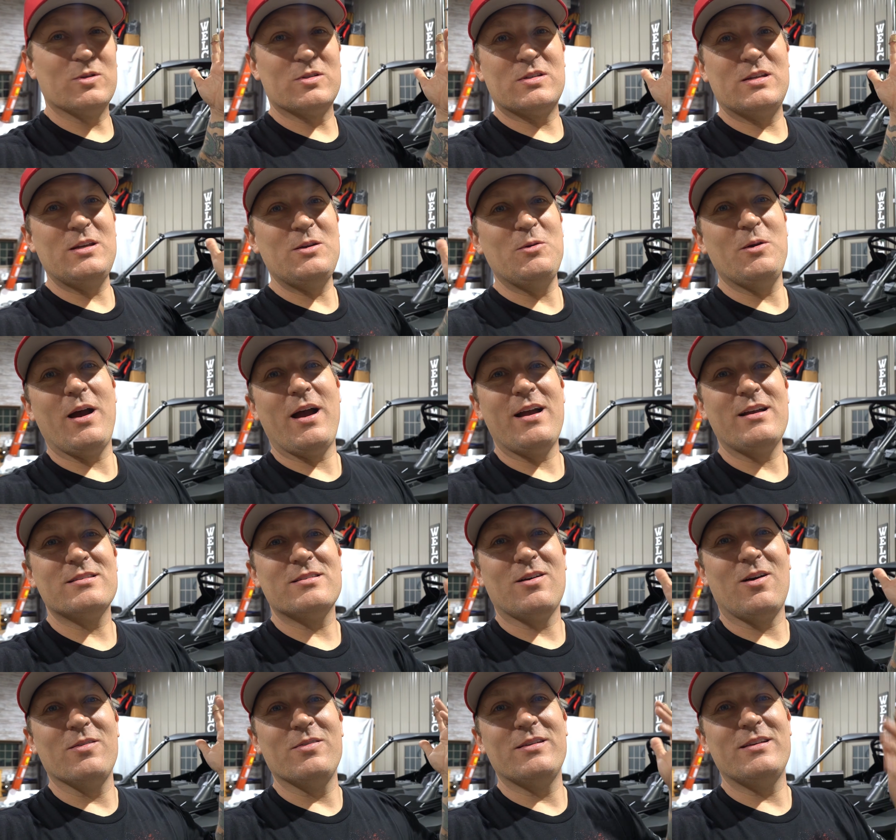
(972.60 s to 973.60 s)
see you guys
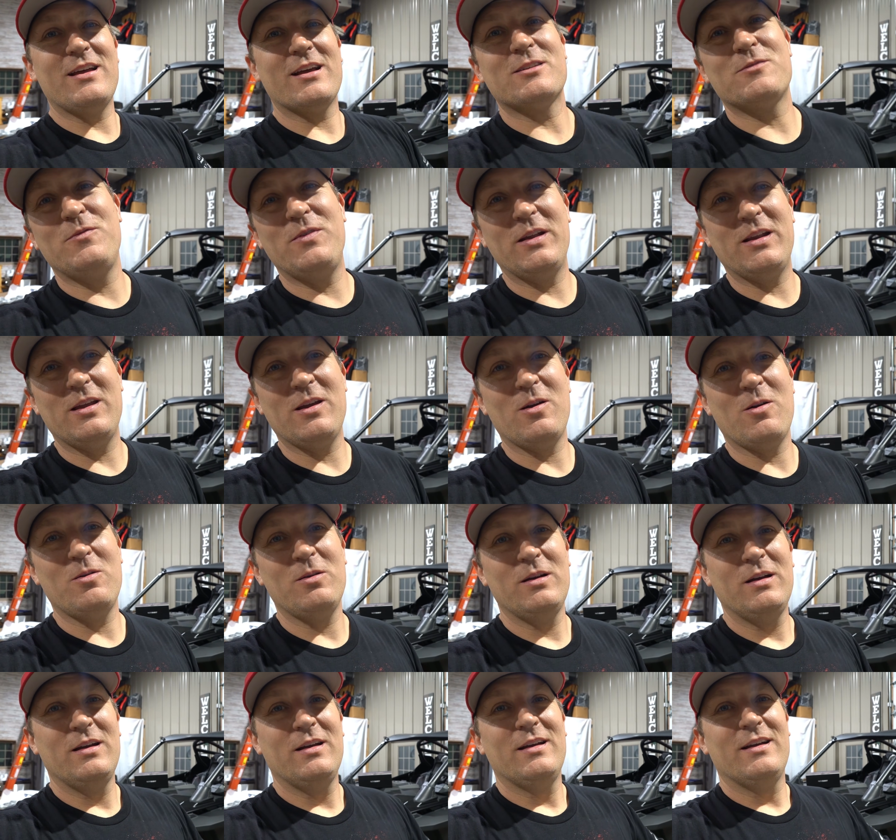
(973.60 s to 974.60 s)
on the next
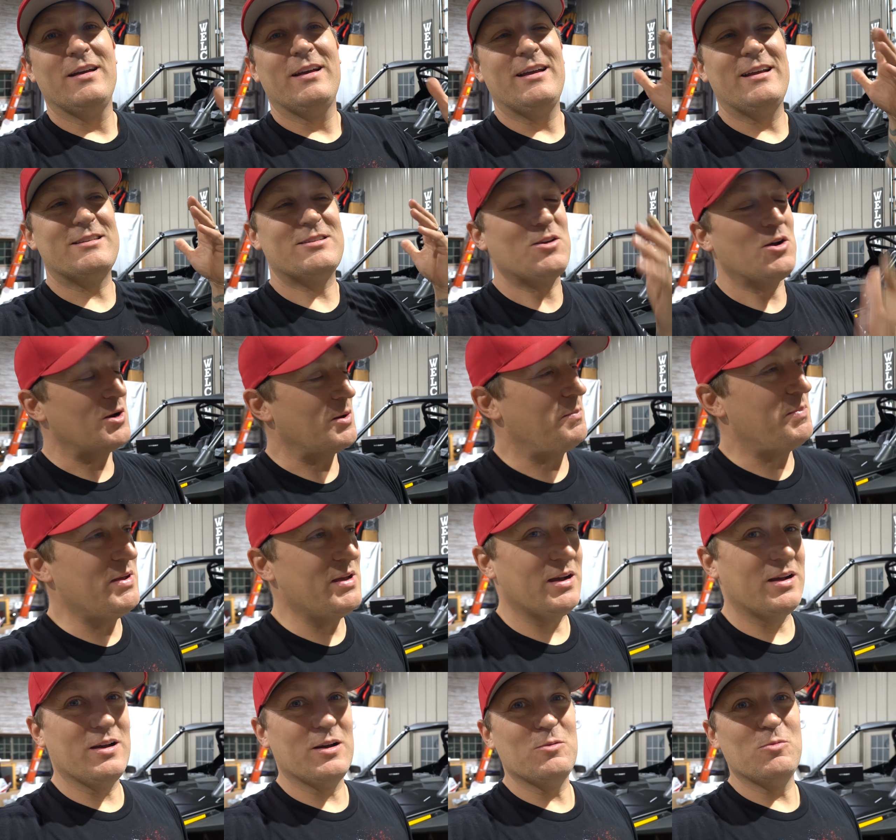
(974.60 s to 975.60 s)
video. It's gonna
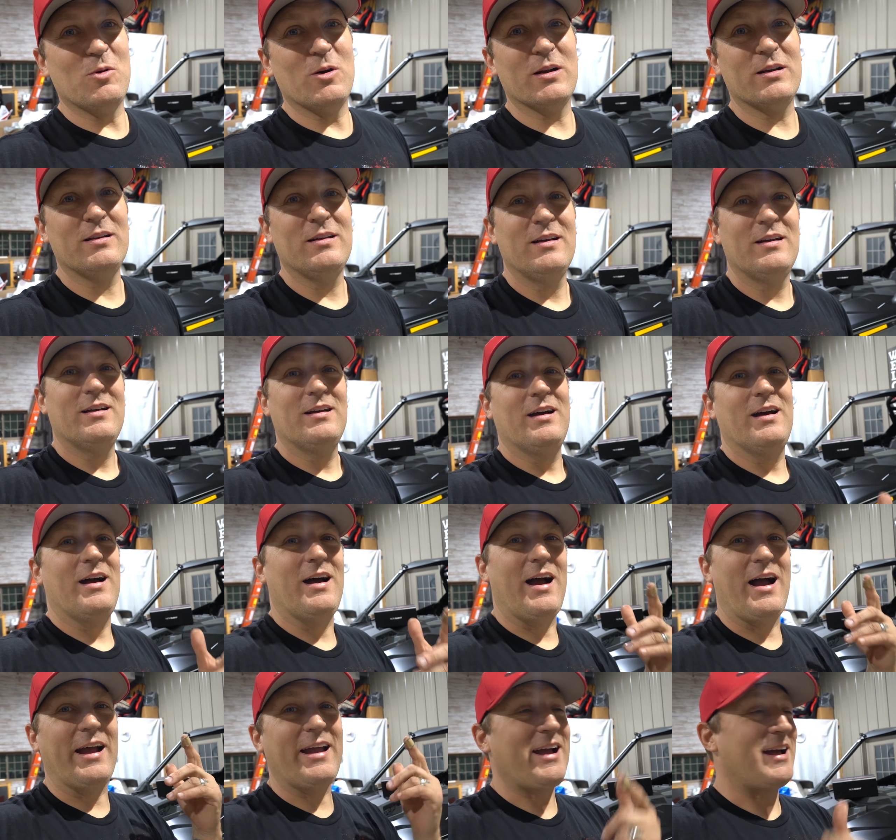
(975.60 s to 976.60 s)
be a good one.
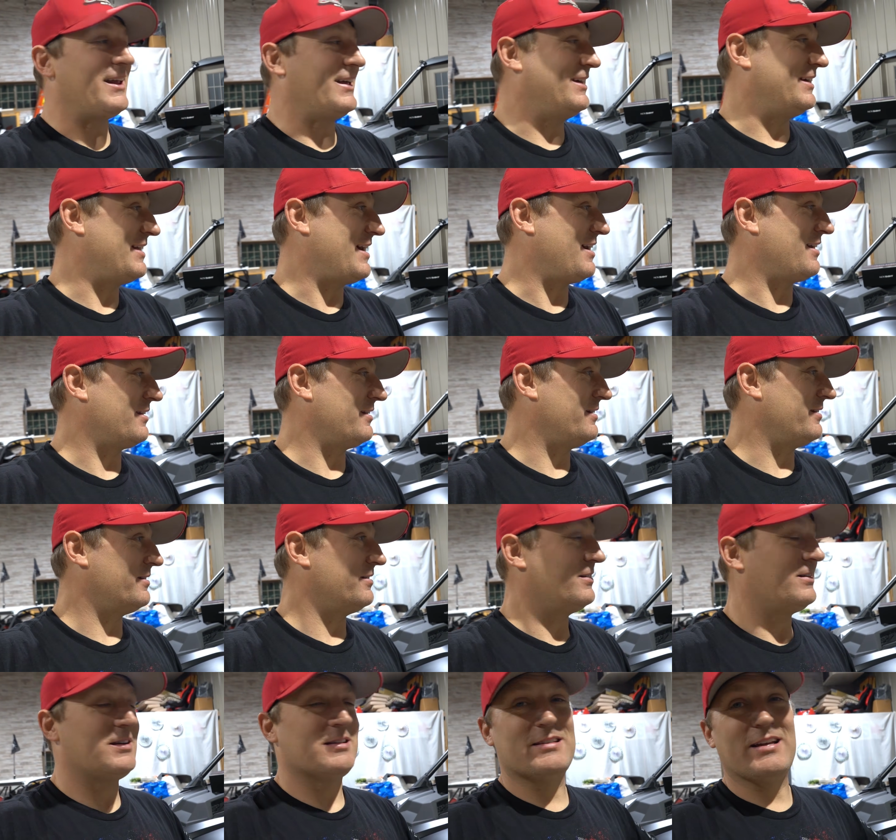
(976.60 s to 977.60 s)
I gotta get out of here
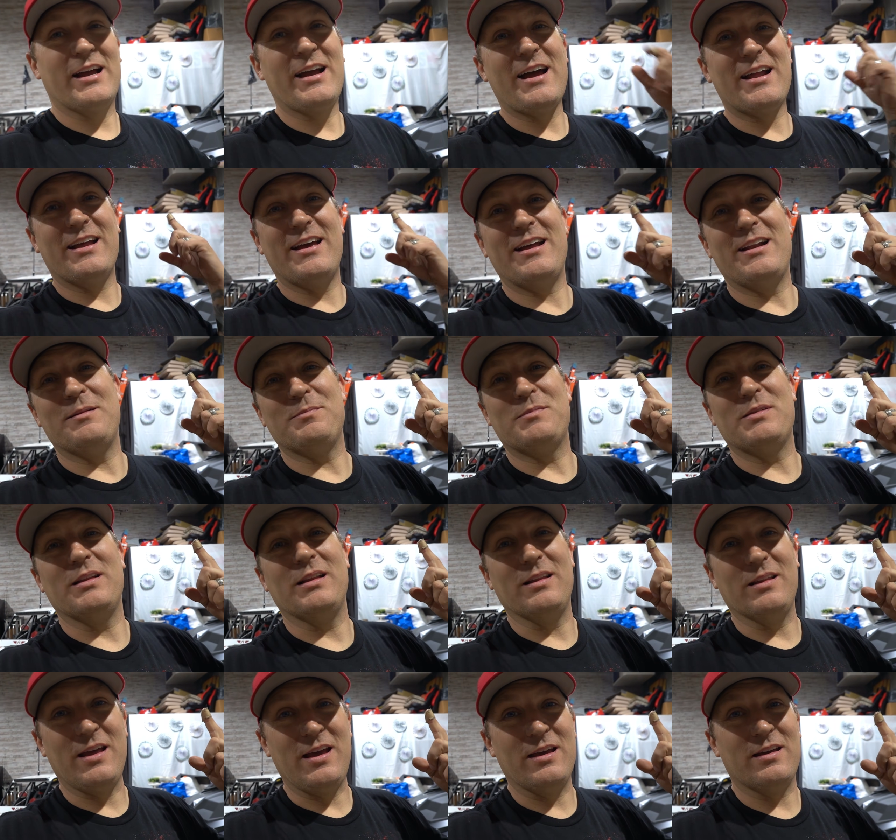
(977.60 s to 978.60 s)
because I gotta head up to
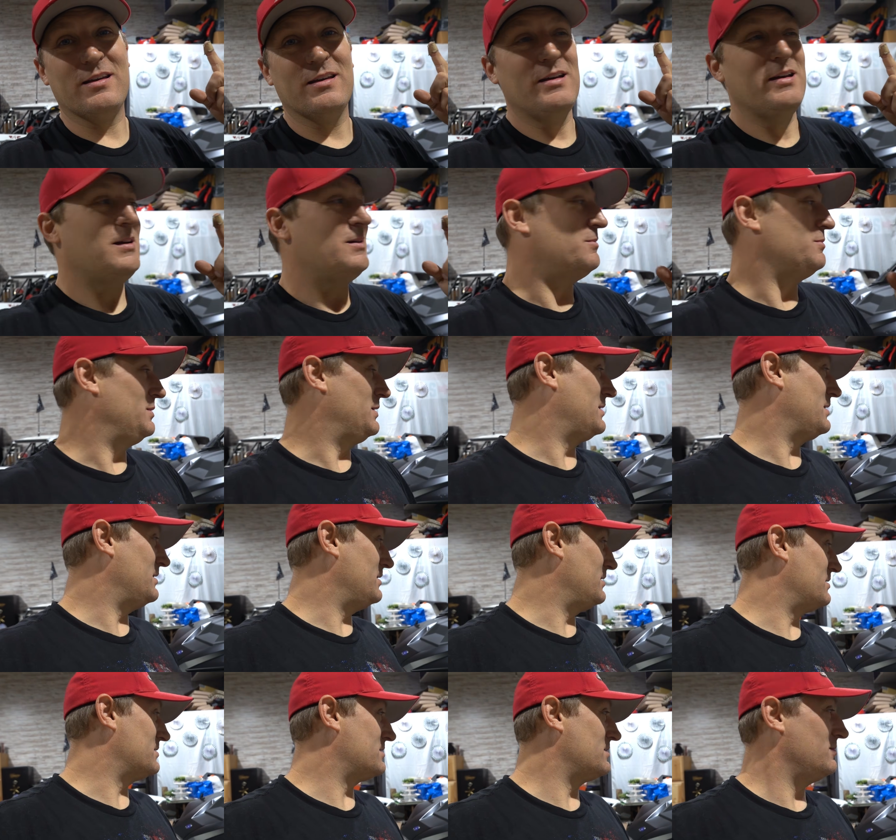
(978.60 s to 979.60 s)
the lake
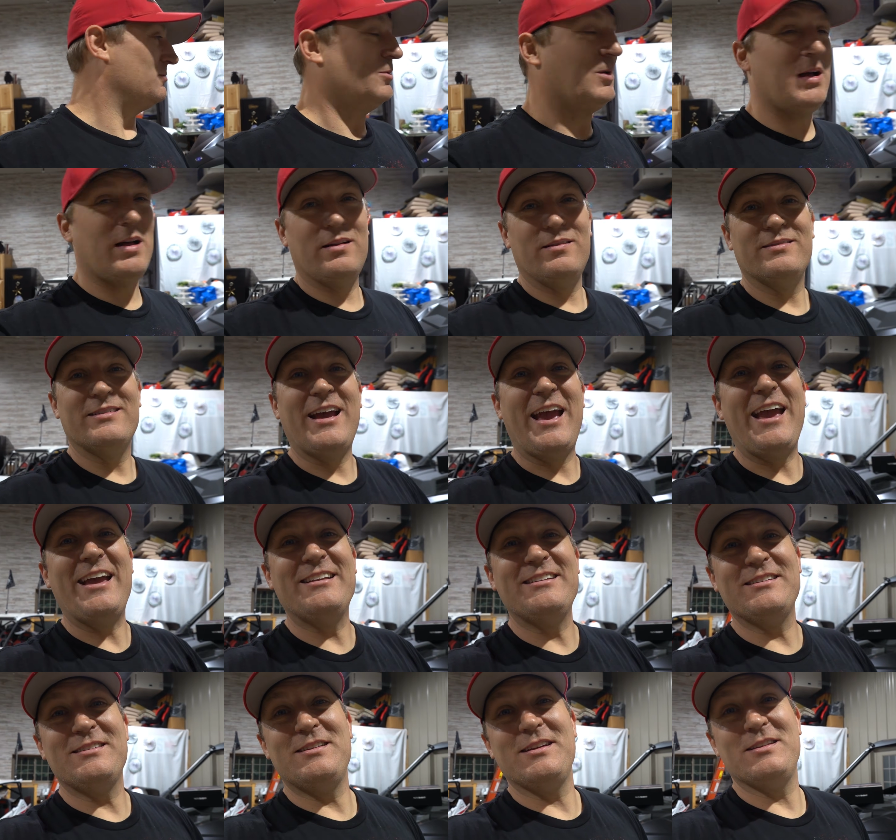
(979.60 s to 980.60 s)
because, well,
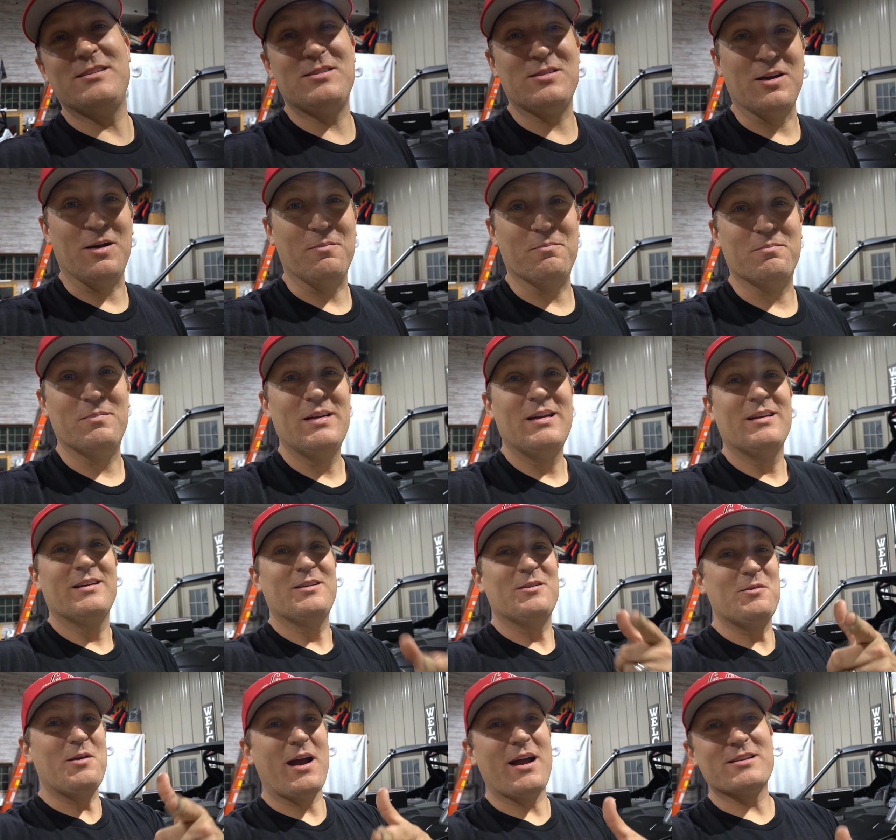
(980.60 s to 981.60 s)
Aiden did something.
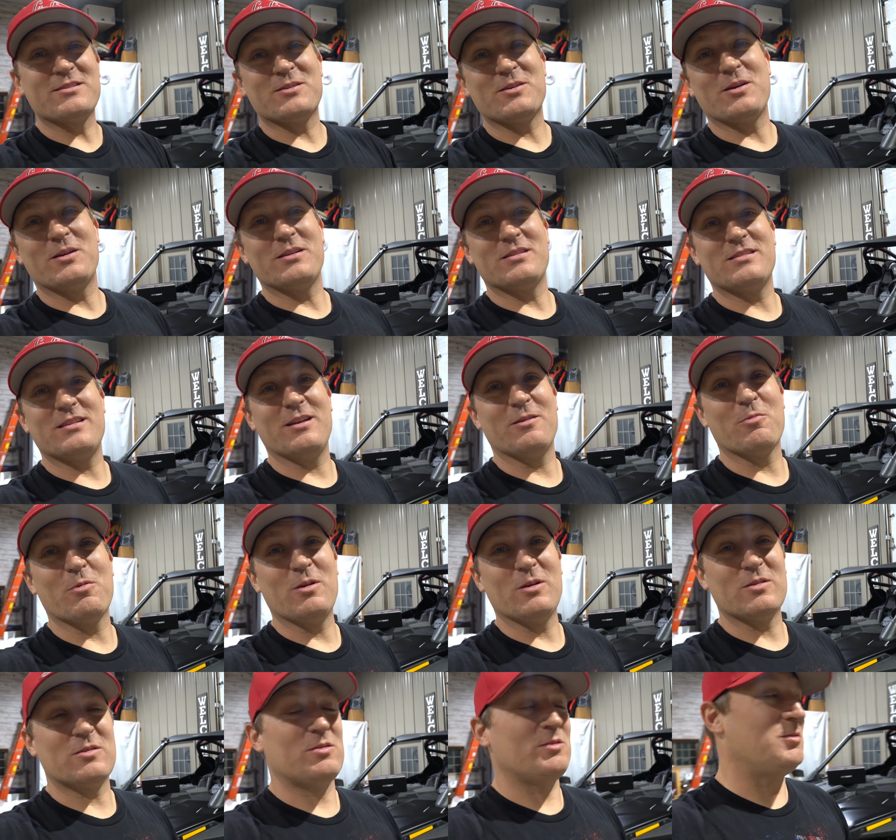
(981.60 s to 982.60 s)
You guys are gonna see
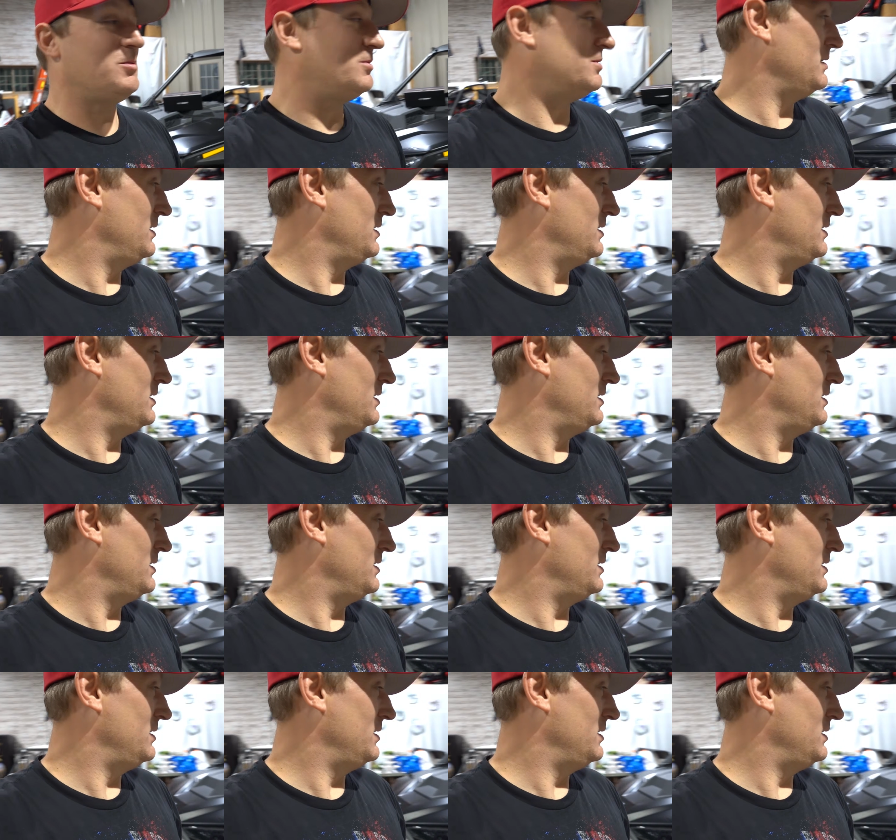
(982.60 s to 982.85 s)
real soon.